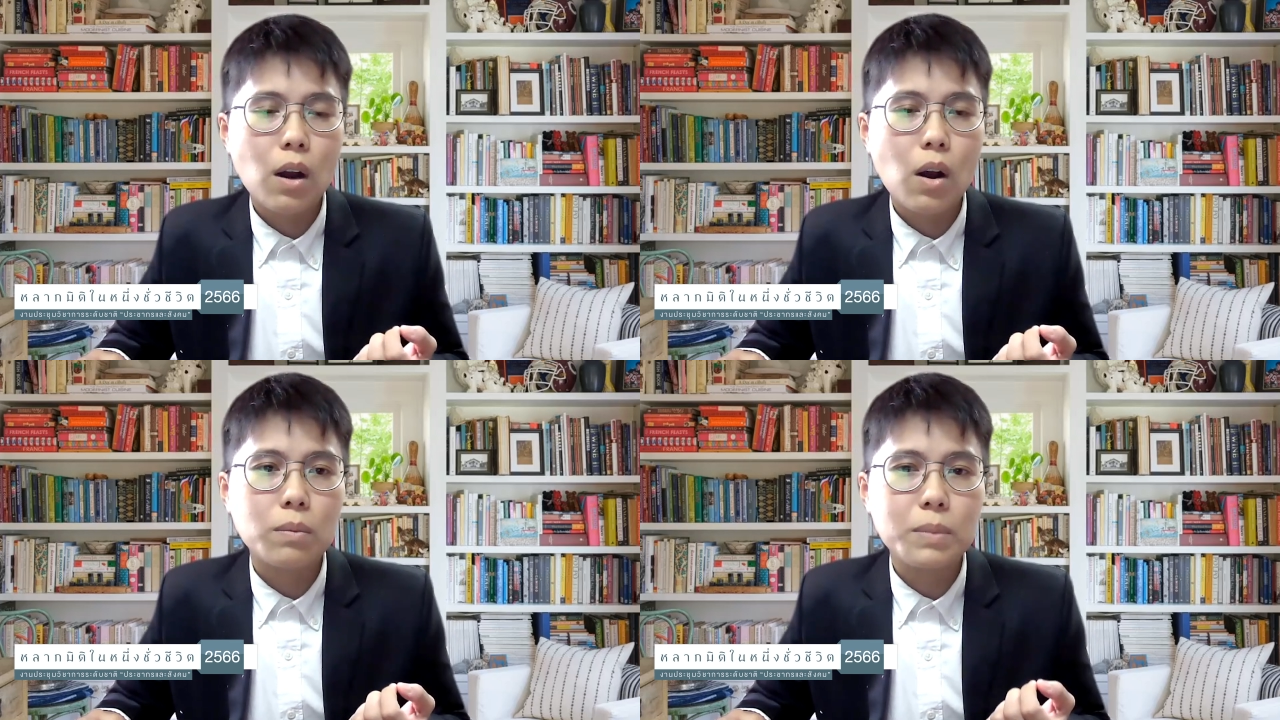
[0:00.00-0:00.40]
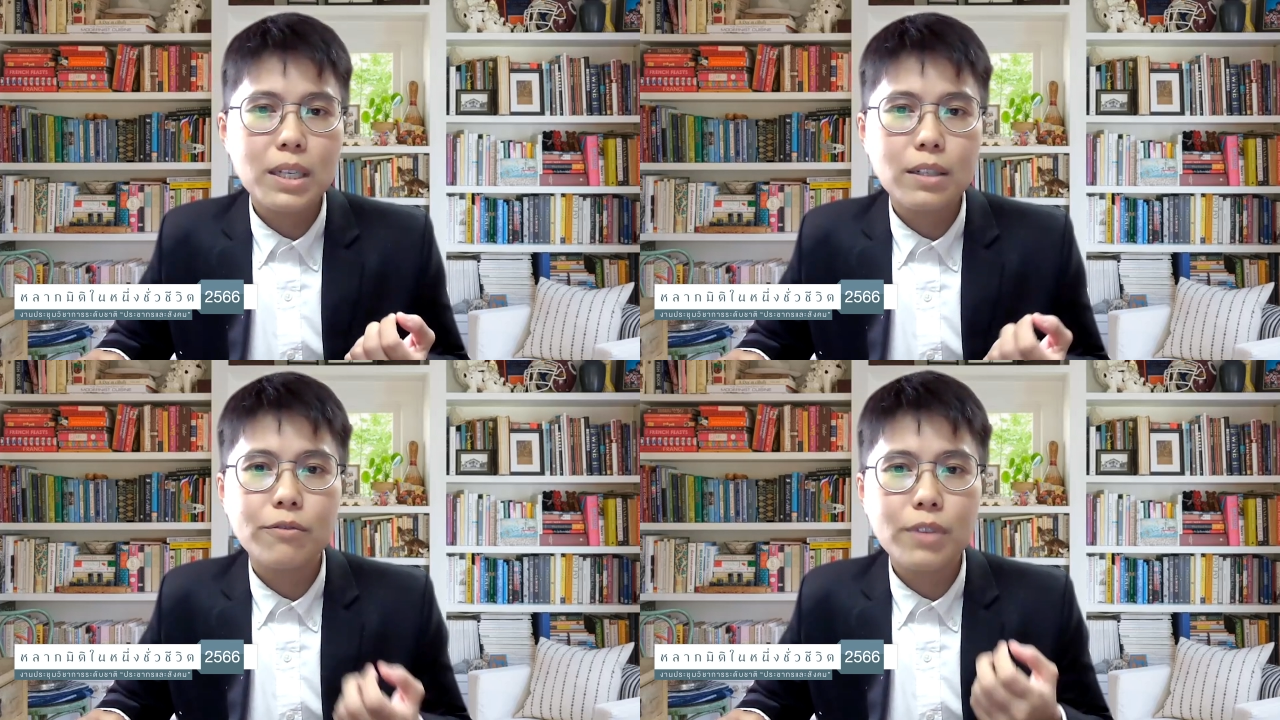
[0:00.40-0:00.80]
on
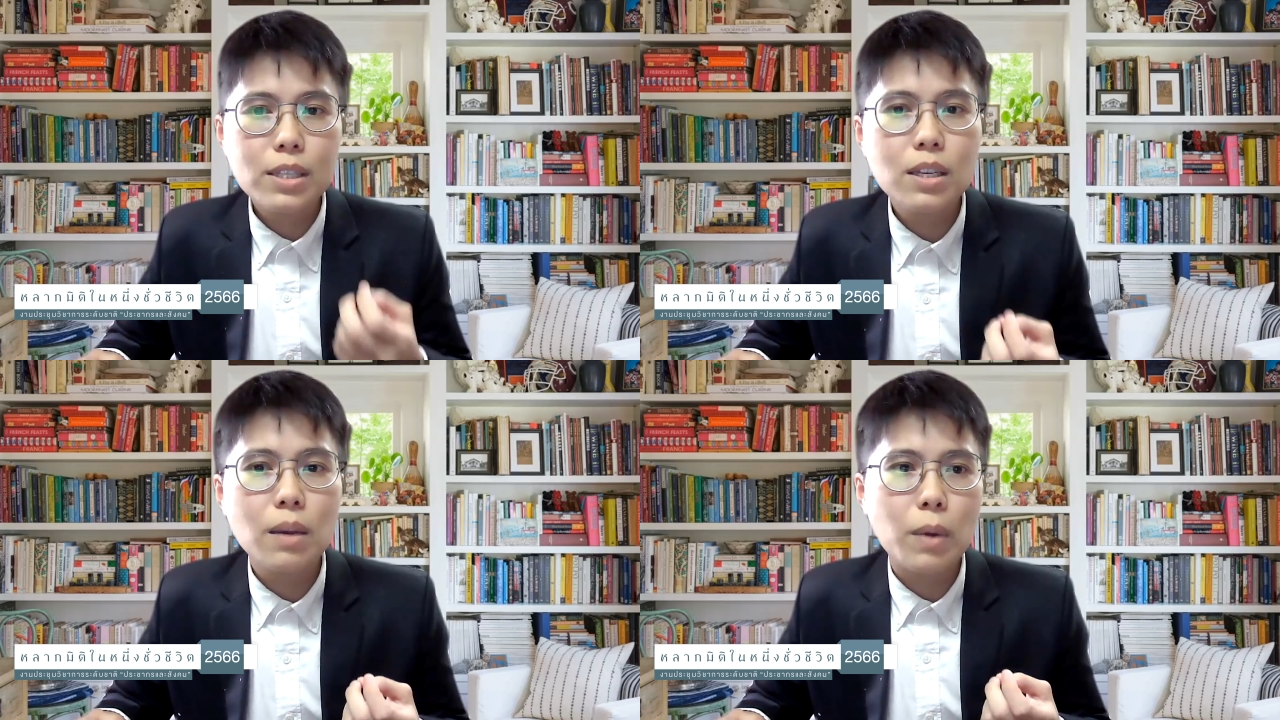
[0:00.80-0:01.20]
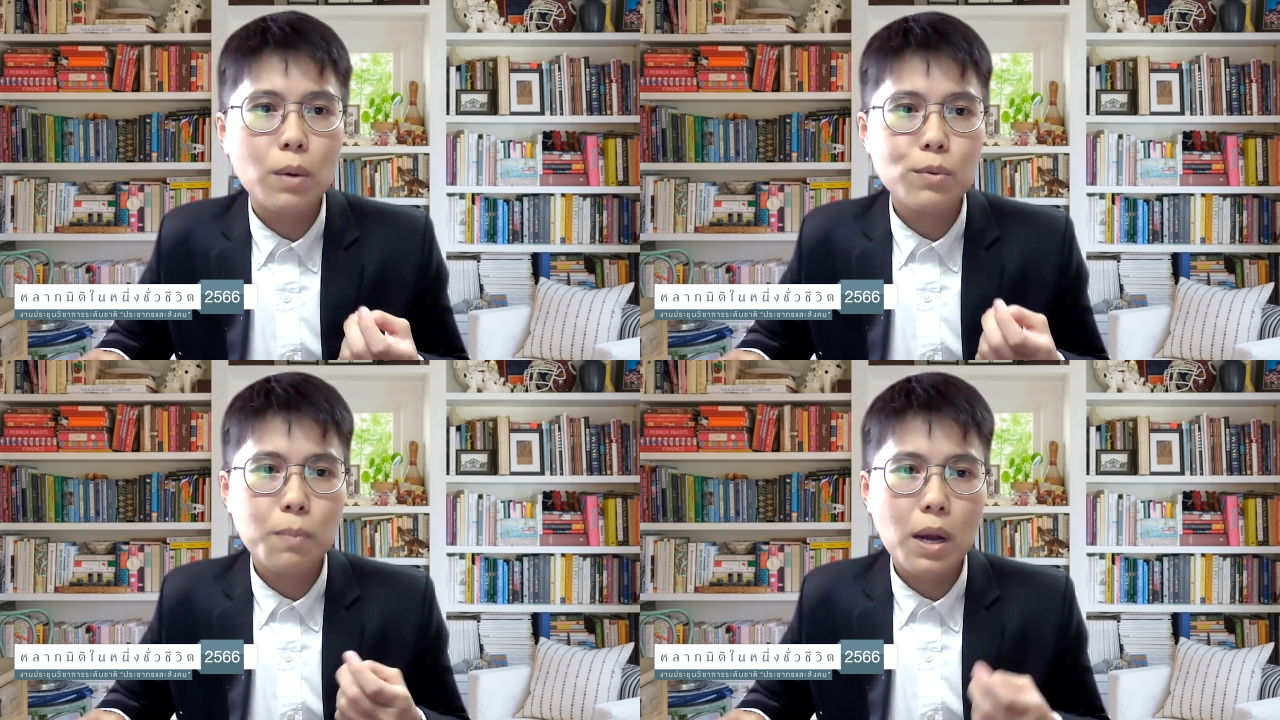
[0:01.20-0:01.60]
being a victim
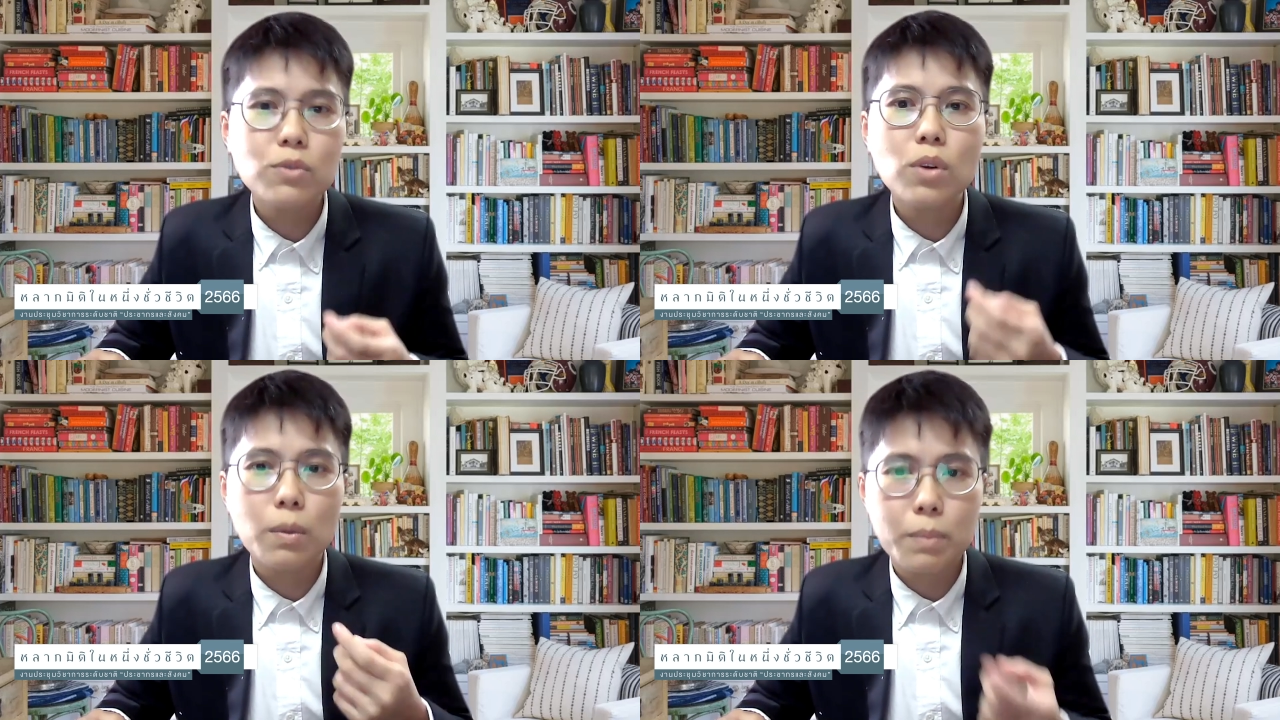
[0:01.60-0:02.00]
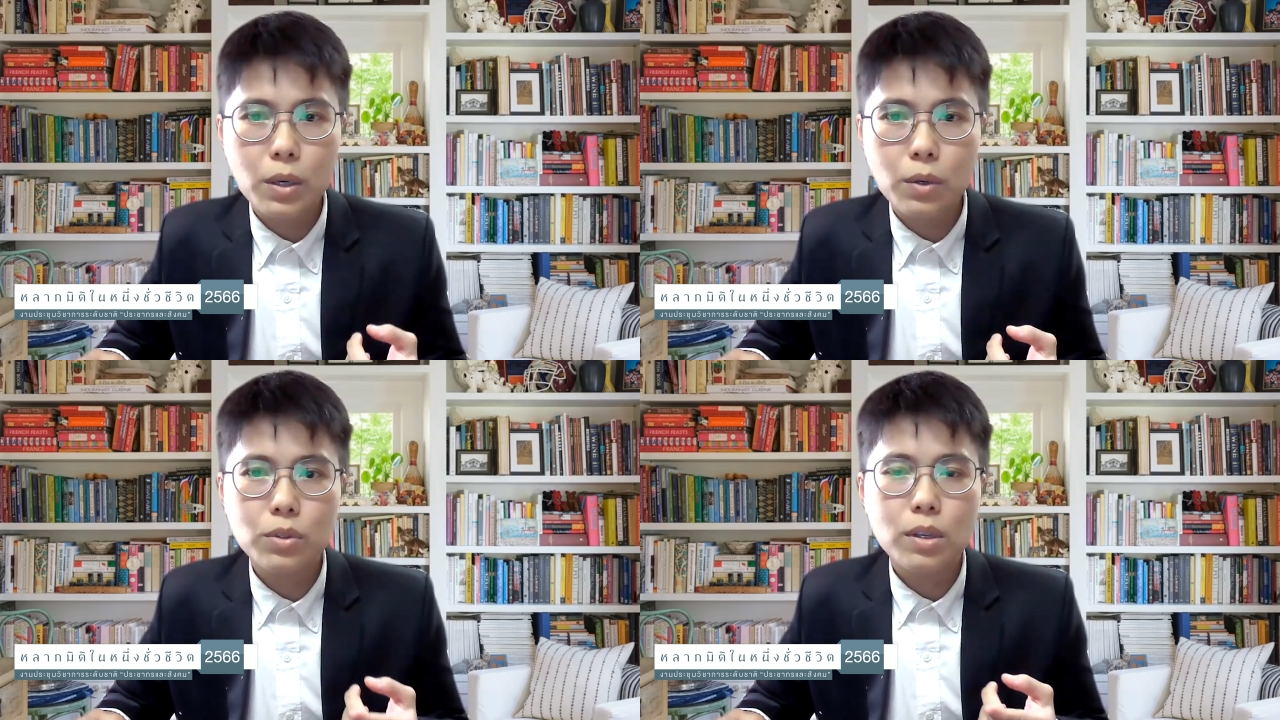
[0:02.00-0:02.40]
of spousal
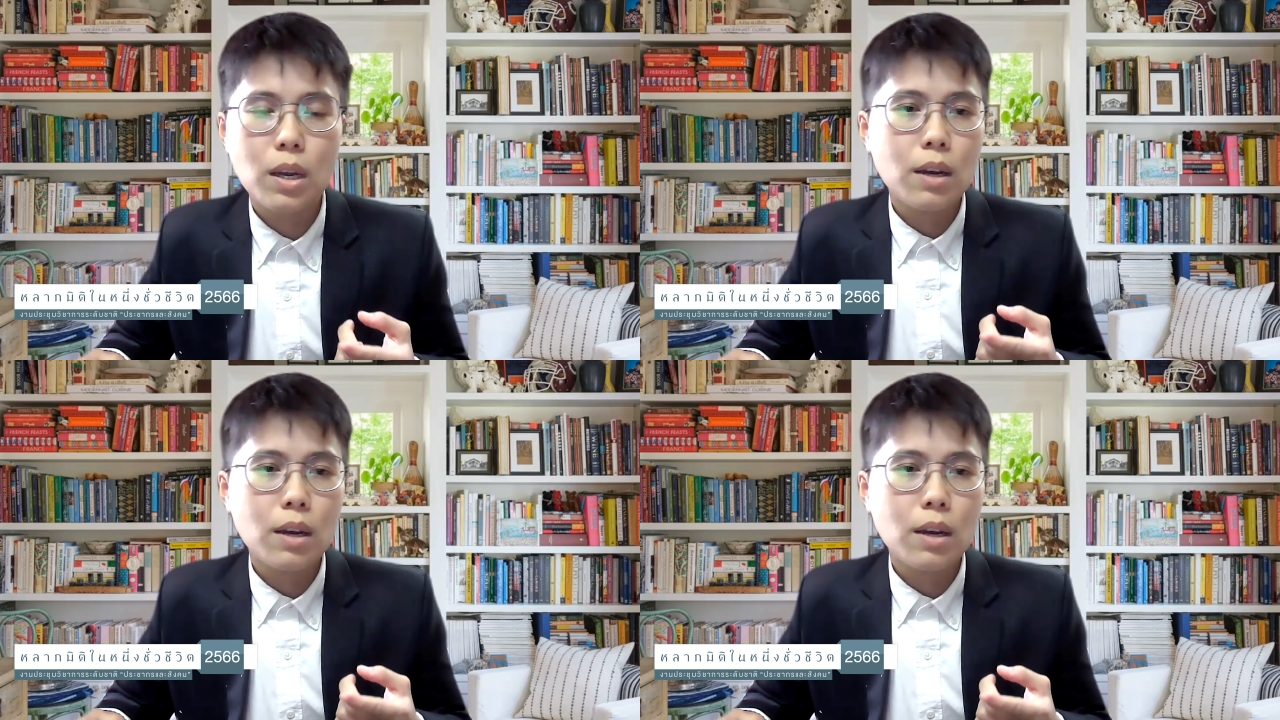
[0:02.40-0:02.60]
abuse